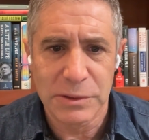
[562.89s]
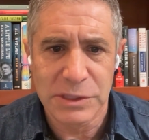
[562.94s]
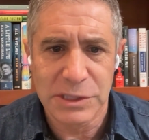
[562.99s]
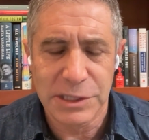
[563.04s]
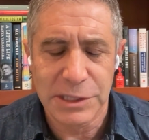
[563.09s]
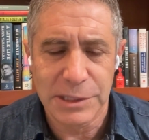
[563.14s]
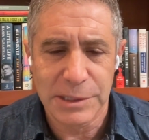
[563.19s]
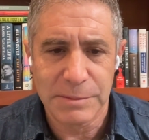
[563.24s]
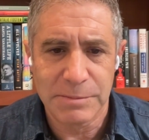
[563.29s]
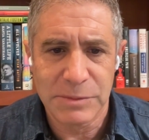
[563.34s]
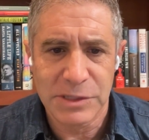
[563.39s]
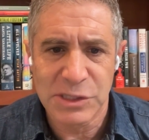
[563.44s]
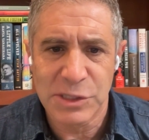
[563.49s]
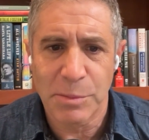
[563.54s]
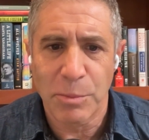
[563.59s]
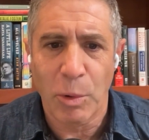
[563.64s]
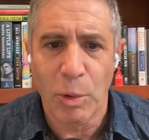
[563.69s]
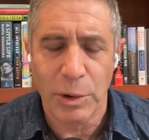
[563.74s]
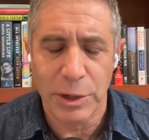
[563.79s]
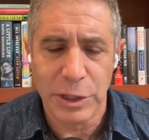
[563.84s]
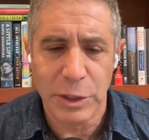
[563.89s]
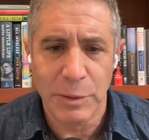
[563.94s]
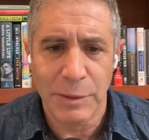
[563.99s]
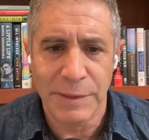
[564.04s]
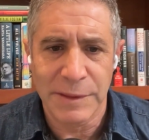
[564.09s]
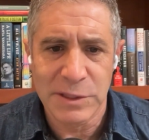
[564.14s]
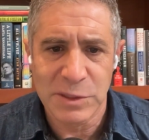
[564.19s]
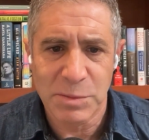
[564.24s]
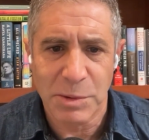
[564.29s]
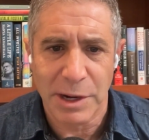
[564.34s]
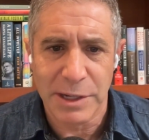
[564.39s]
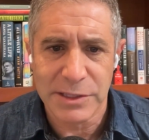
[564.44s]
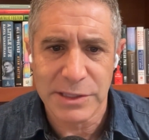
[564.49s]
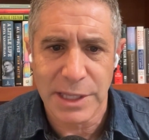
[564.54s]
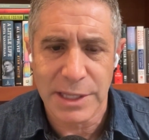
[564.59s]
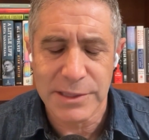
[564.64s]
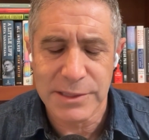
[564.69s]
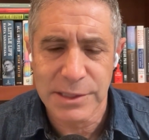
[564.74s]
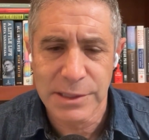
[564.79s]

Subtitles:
to support you in this process?